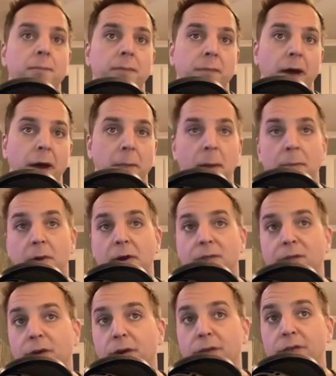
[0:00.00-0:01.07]
I remember at
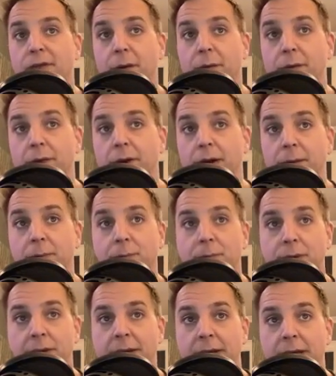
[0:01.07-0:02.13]
first I had
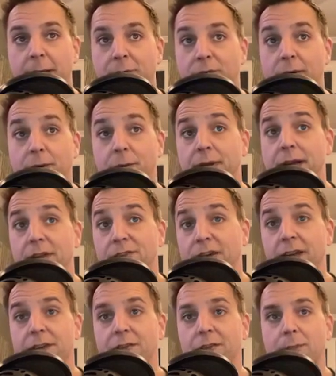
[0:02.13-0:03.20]
plenty of games where I didn't catch
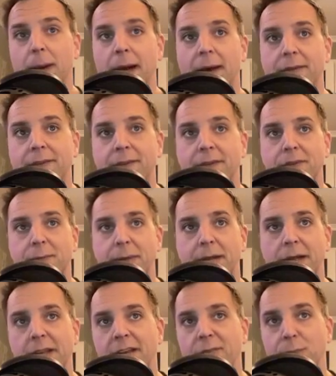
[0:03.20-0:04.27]
any of his passes, but
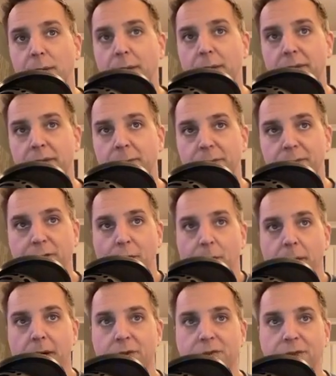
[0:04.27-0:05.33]
now that I've played with him so
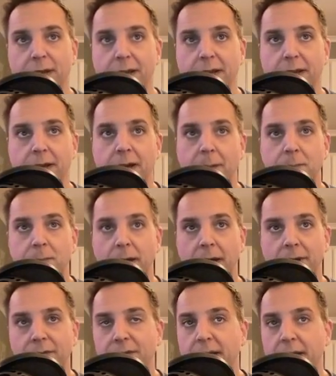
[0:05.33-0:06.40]
much, like I
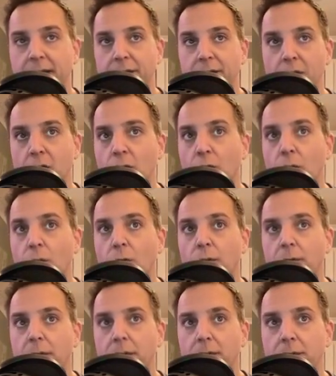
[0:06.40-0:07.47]
just kind of know,
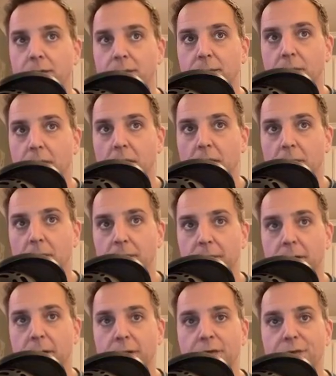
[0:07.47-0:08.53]

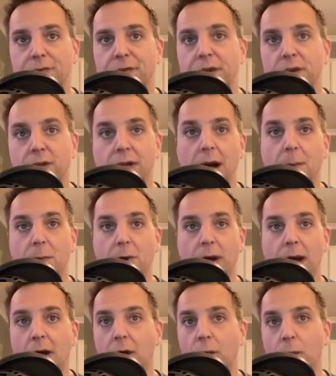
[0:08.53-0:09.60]
you just feel a lot more
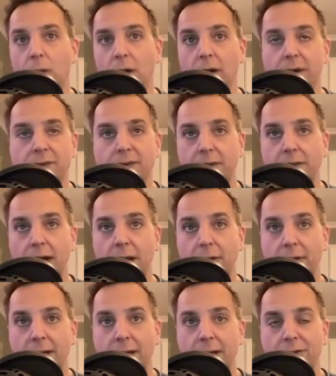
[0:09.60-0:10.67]
how it works and how
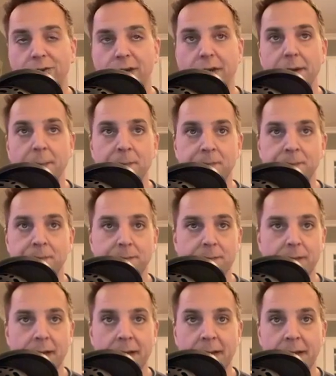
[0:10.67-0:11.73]
to catch it.
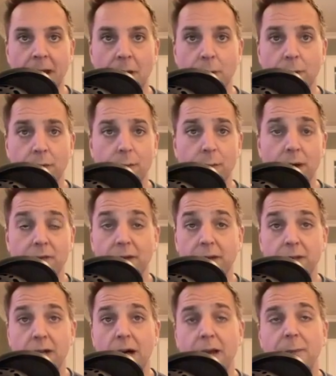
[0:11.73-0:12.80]
And now we'll have like
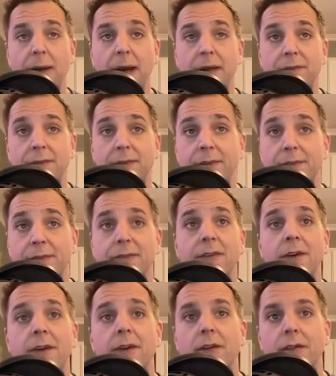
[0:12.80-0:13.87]
a lot of passes
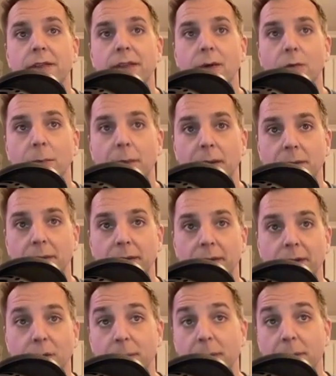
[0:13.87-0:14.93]
that he'll be
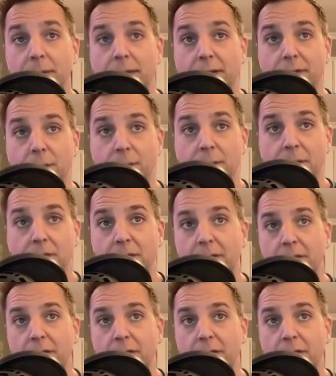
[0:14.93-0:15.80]
able to throw me during the